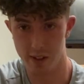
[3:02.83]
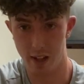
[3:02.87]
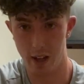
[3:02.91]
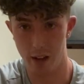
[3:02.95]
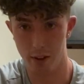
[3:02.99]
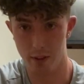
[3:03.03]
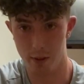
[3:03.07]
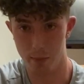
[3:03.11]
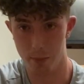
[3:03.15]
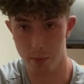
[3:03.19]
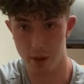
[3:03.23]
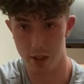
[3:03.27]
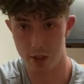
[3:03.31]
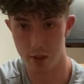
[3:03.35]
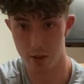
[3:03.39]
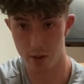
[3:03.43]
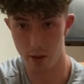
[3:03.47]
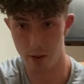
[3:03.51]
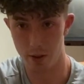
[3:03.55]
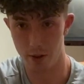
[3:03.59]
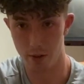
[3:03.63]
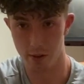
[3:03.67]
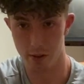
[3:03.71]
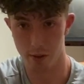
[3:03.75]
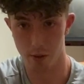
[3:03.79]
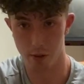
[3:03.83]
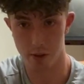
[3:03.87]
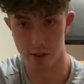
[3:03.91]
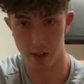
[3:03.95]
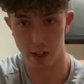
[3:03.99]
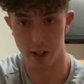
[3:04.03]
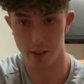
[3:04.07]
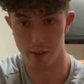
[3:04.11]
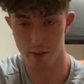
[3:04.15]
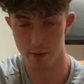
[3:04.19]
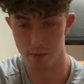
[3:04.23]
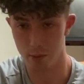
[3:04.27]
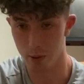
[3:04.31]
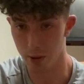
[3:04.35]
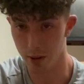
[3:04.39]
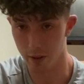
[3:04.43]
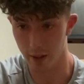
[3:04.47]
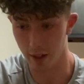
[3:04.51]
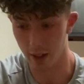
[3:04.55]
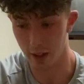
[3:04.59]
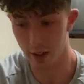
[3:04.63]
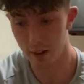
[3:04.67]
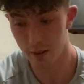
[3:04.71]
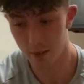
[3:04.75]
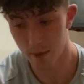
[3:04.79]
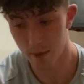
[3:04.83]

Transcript: now to make sure that there's no signs of breathing.